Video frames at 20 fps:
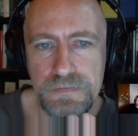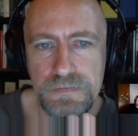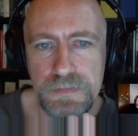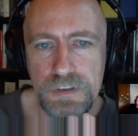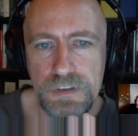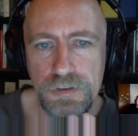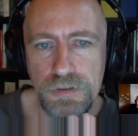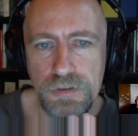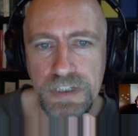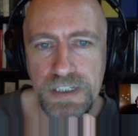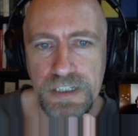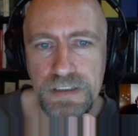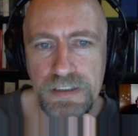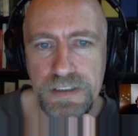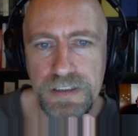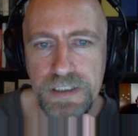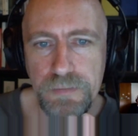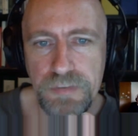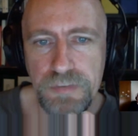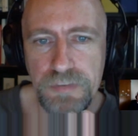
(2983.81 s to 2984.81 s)
to get
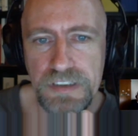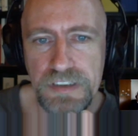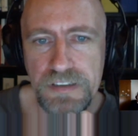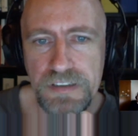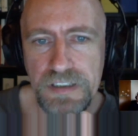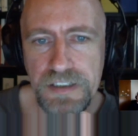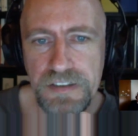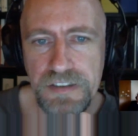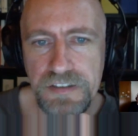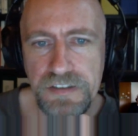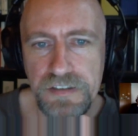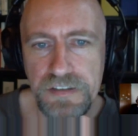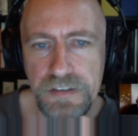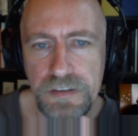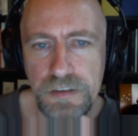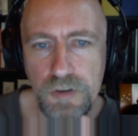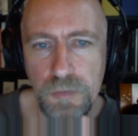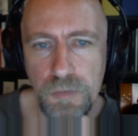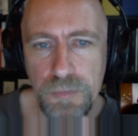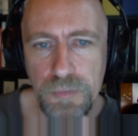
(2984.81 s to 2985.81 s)
an app that has
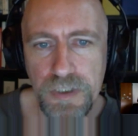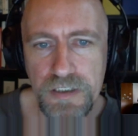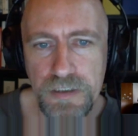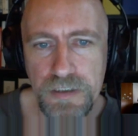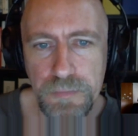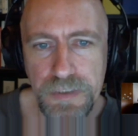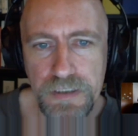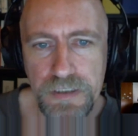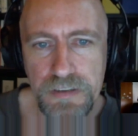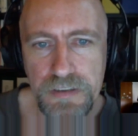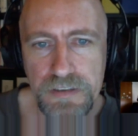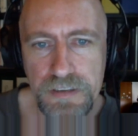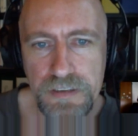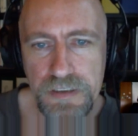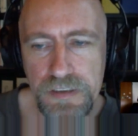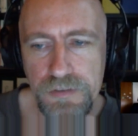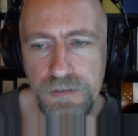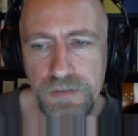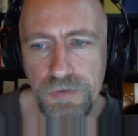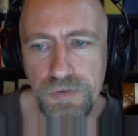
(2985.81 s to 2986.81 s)

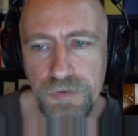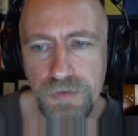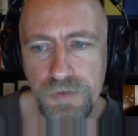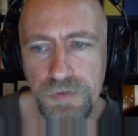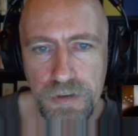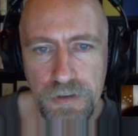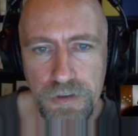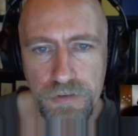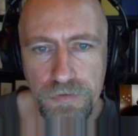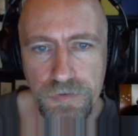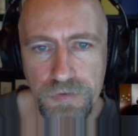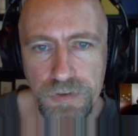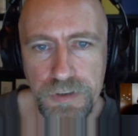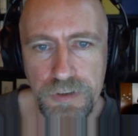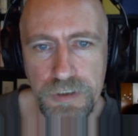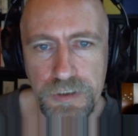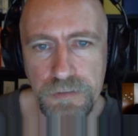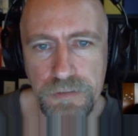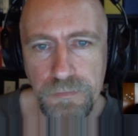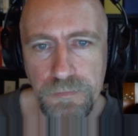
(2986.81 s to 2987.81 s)
compatibility for
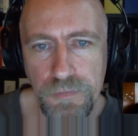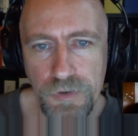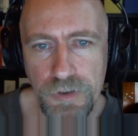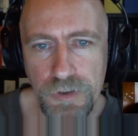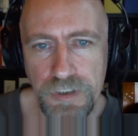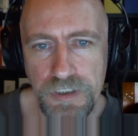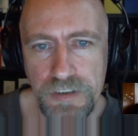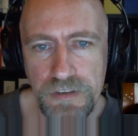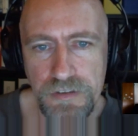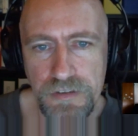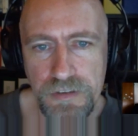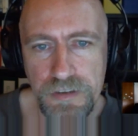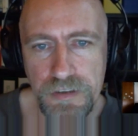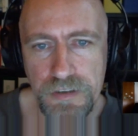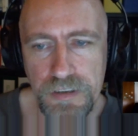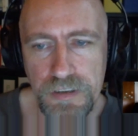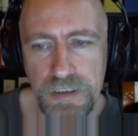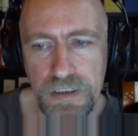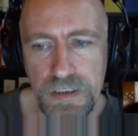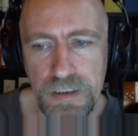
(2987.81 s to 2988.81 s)
more than
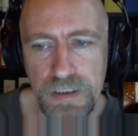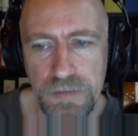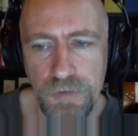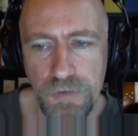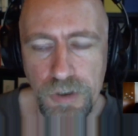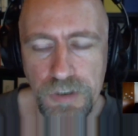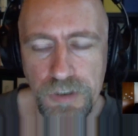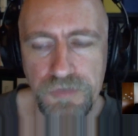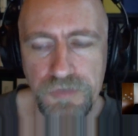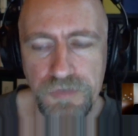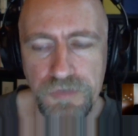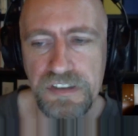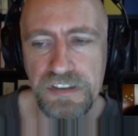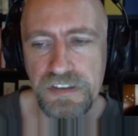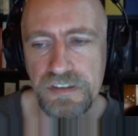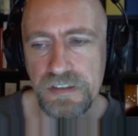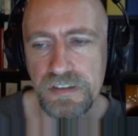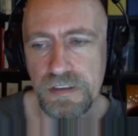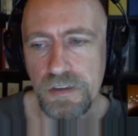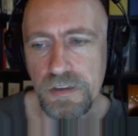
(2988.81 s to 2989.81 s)
one of
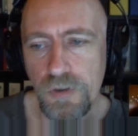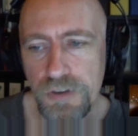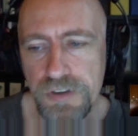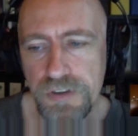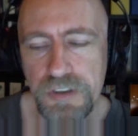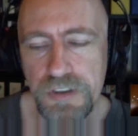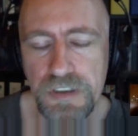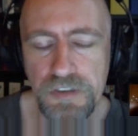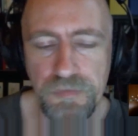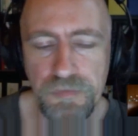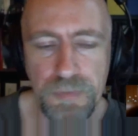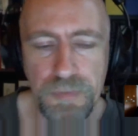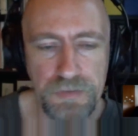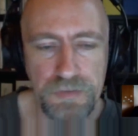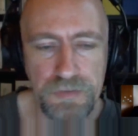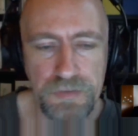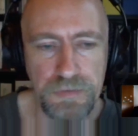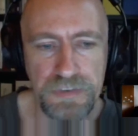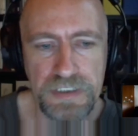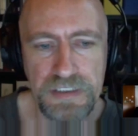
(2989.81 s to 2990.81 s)
these alternative
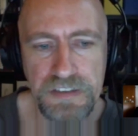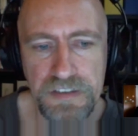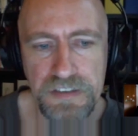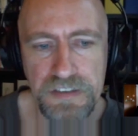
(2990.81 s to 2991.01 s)
platforms, let's say.